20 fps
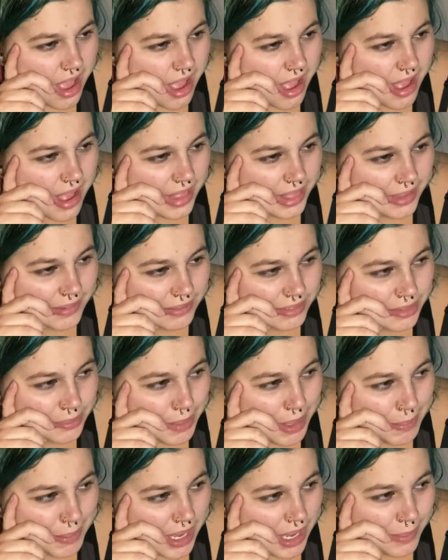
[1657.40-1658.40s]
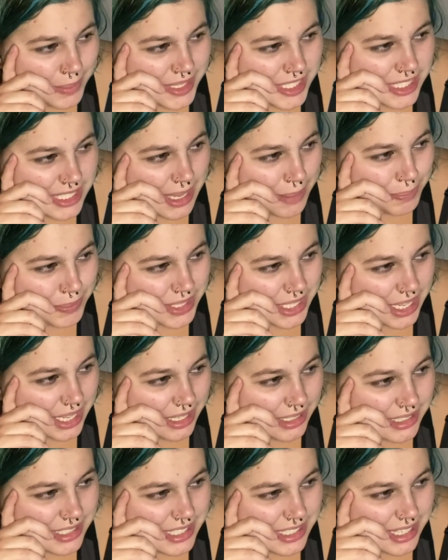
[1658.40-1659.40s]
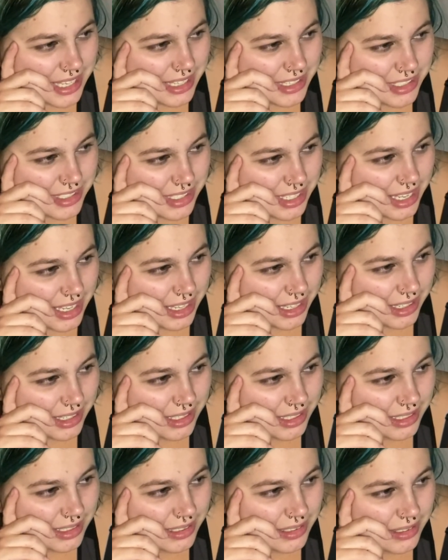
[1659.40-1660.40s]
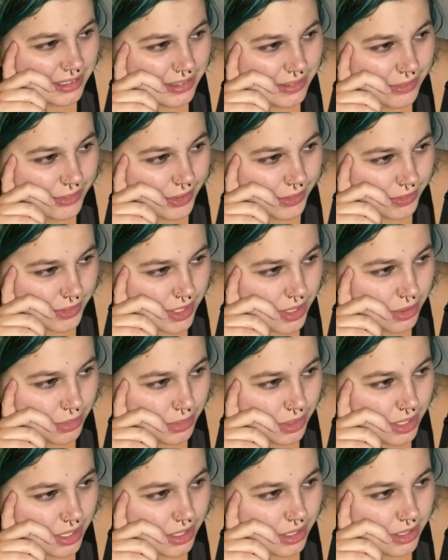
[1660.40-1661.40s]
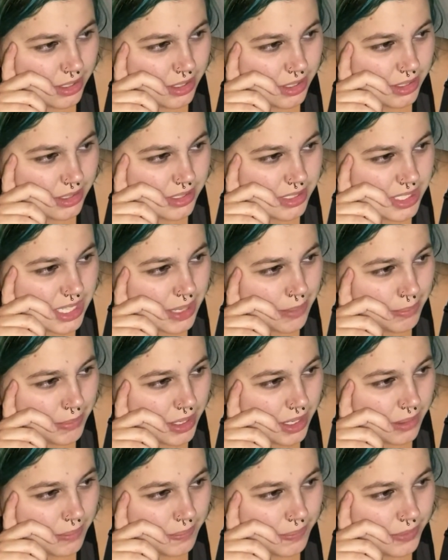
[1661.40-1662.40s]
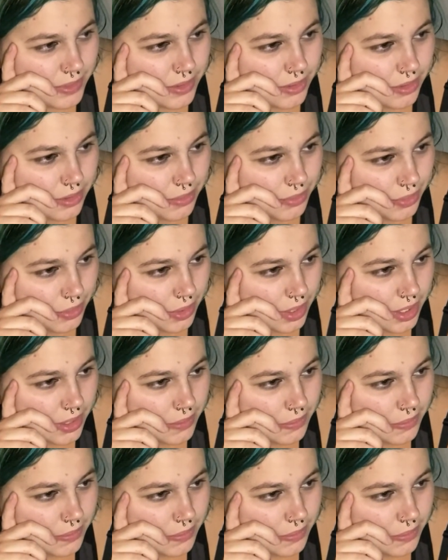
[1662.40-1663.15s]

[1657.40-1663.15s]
I live with my mom and stepdad/dad, 53, and stepmom, 34.